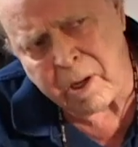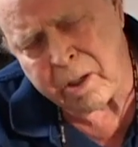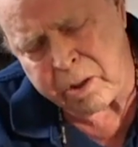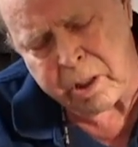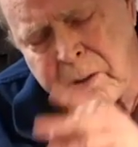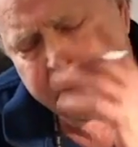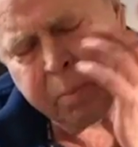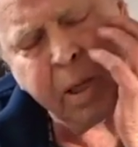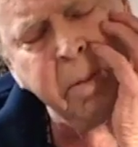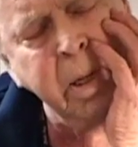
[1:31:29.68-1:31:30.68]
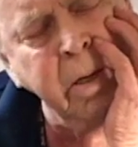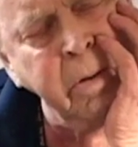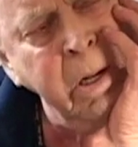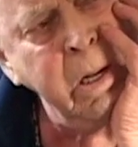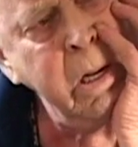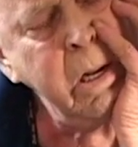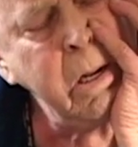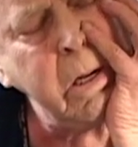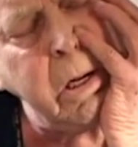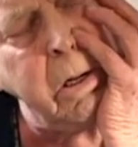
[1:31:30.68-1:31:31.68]
volunteer, amount of,
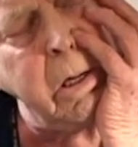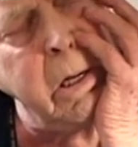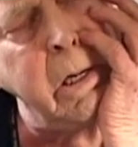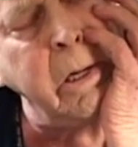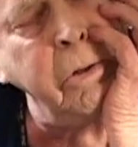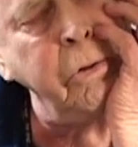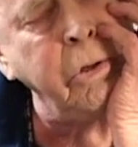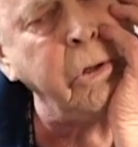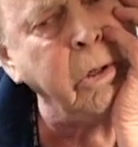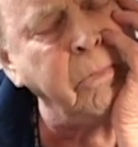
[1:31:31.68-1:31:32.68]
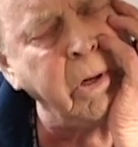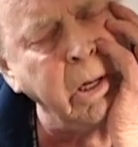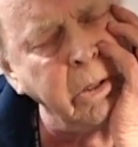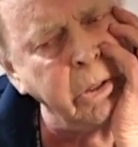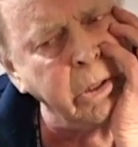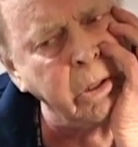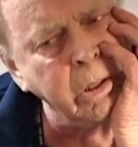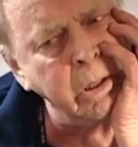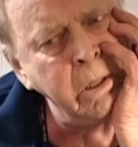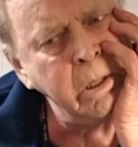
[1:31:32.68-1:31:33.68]
uh, I'll use the term volunteer
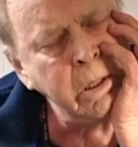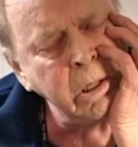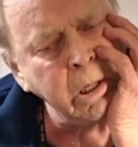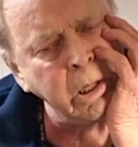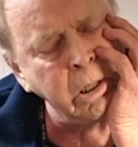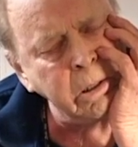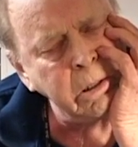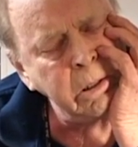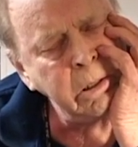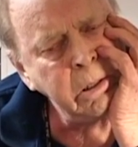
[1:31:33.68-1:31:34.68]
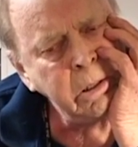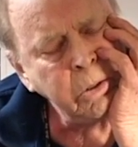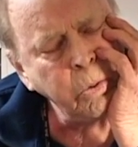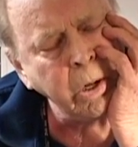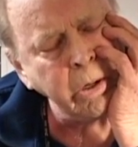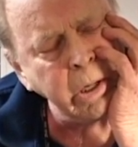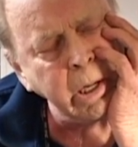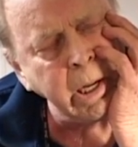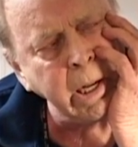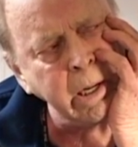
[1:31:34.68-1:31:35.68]
uh, work you
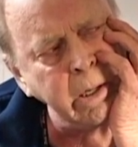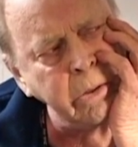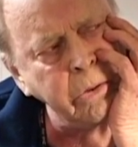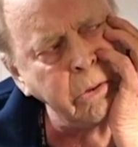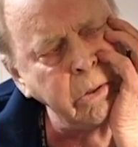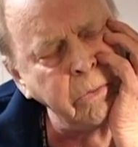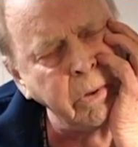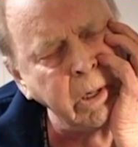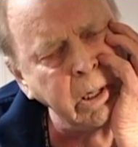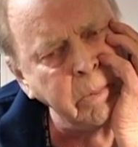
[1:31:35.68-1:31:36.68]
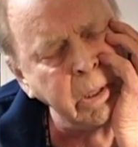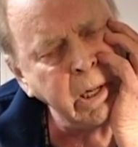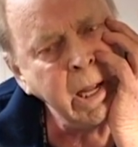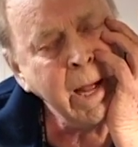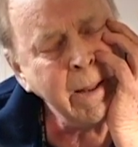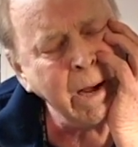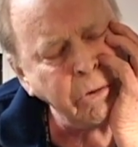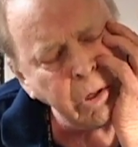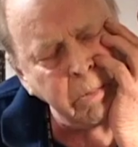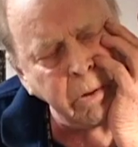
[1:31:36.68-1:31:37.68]
can get is, is very limited. Now,
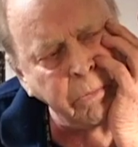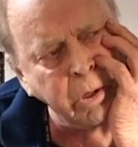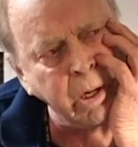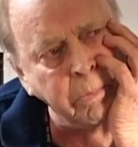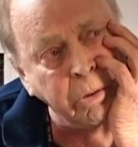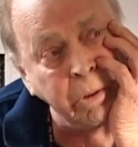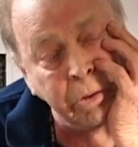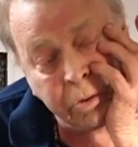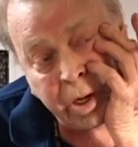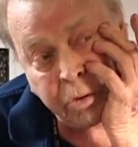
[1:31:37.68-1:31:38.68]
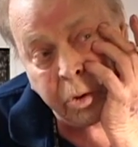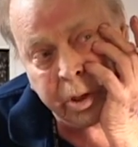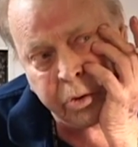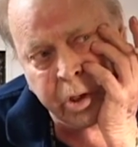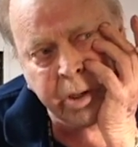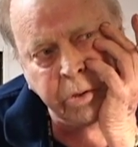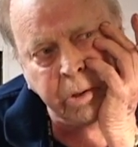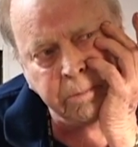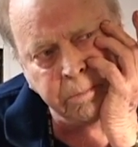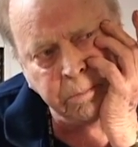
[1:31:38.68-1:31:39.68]
it's limited for a number of reasons. That's going to change, though.